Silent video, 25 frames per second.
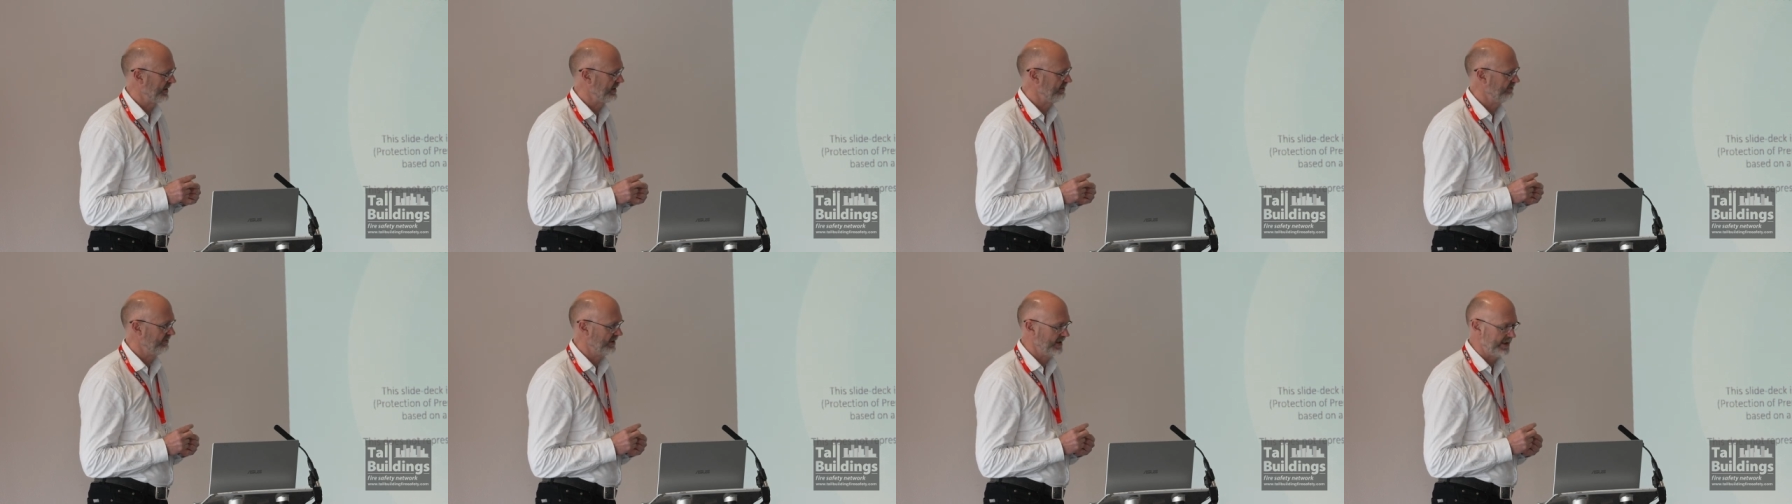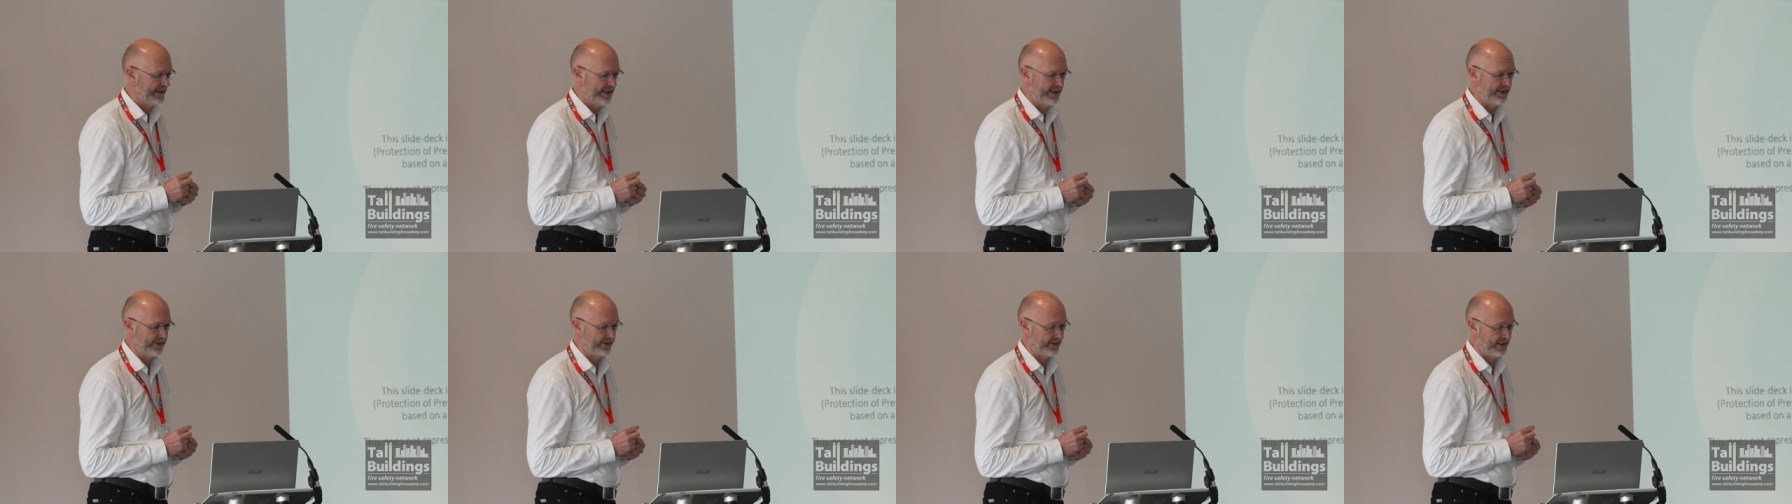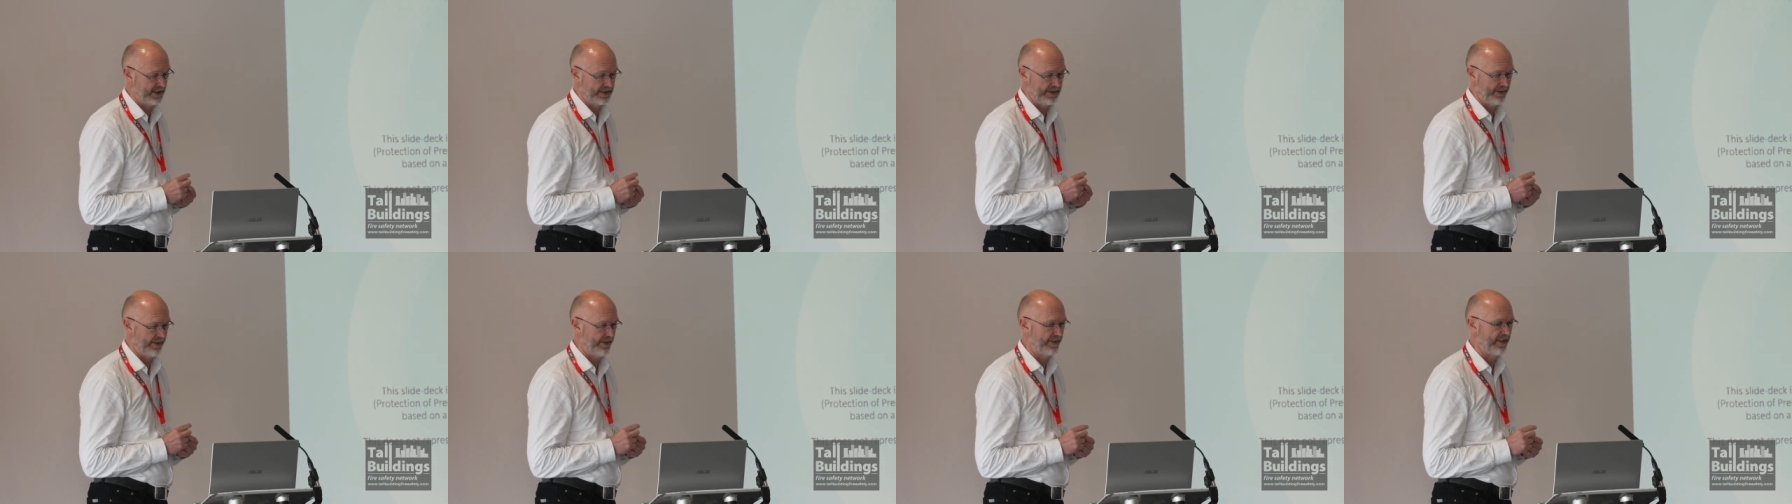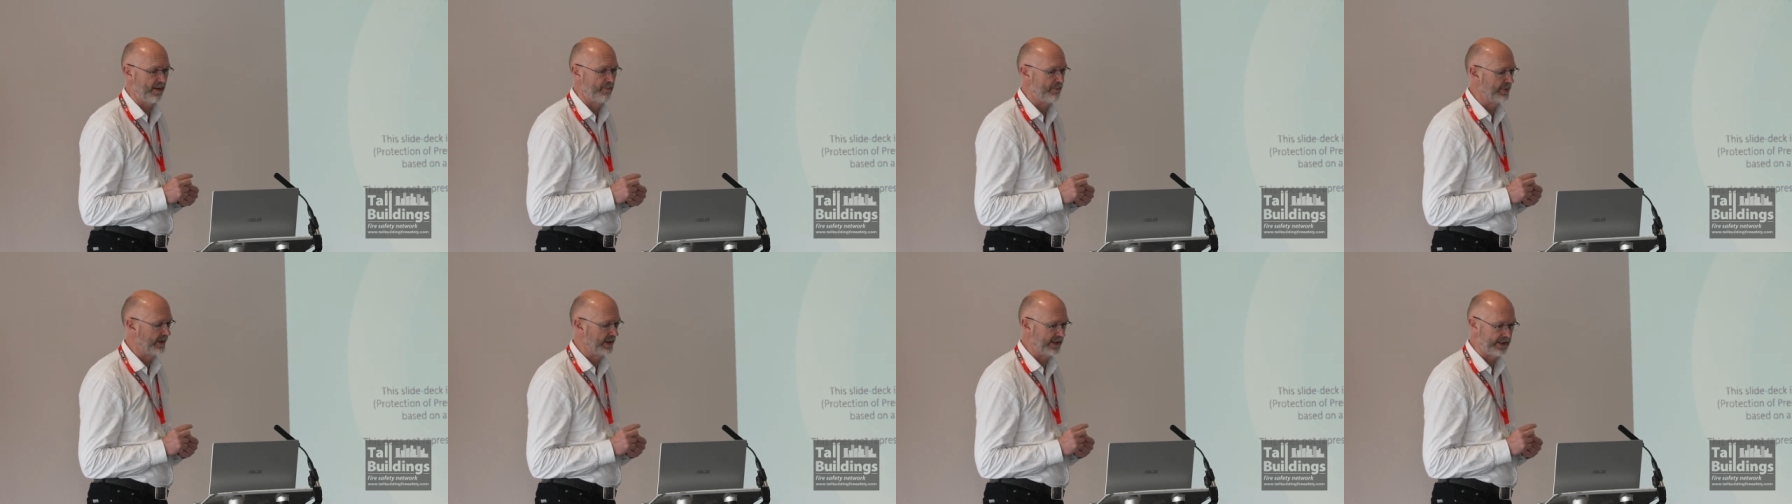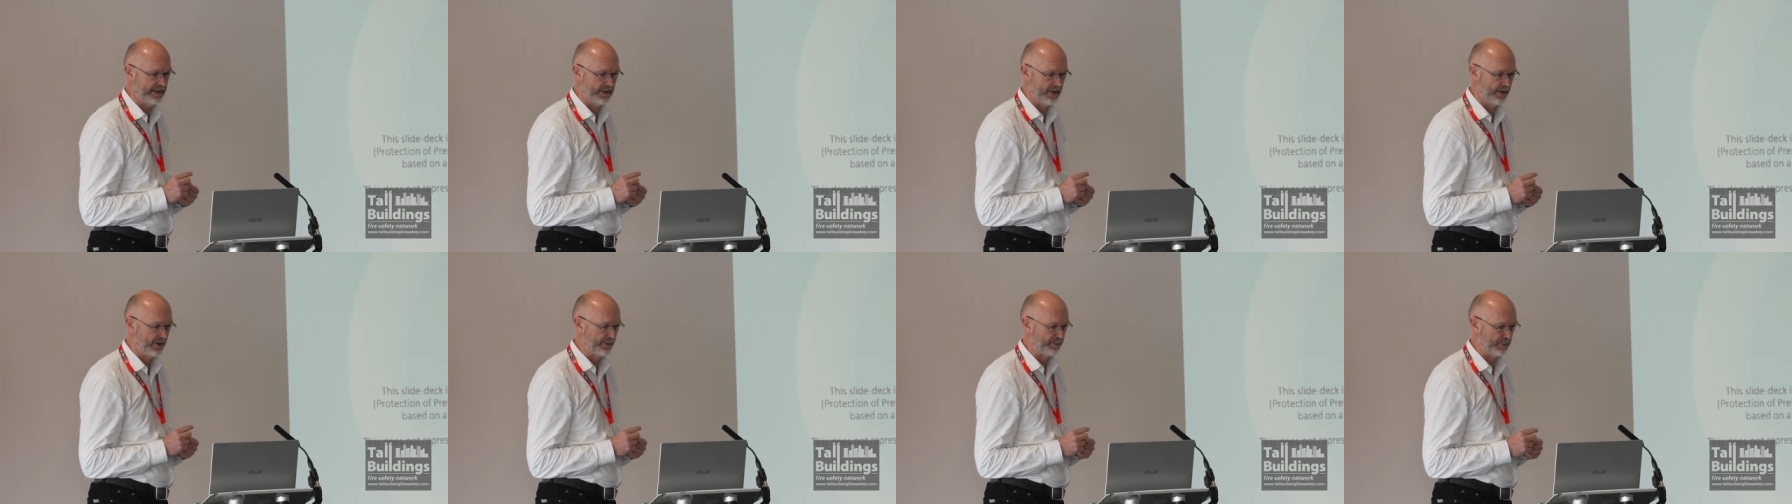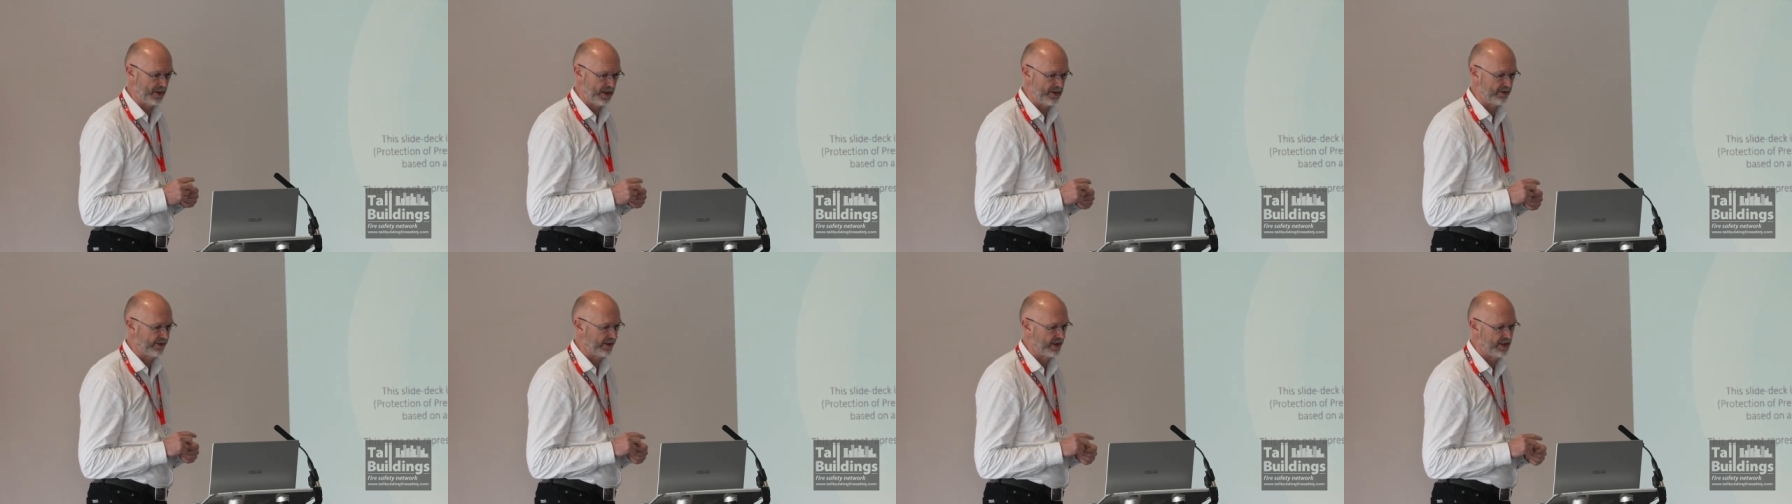He really is, and a thumpingly nice
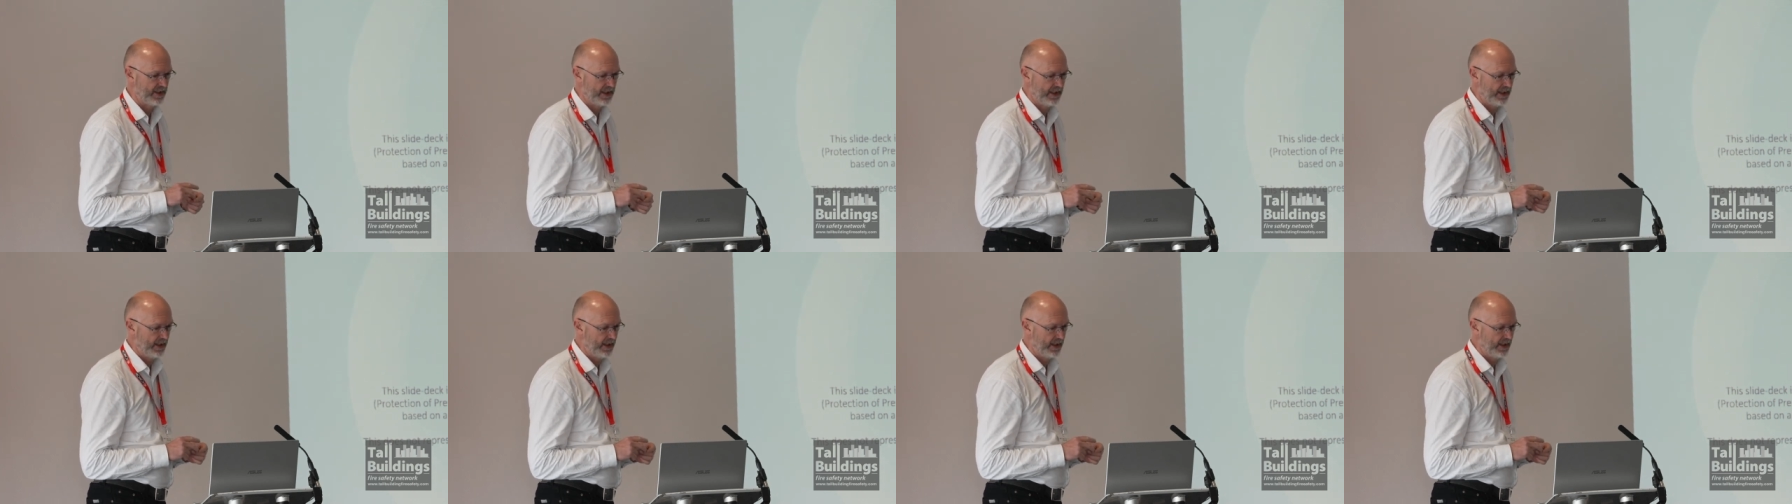bloke.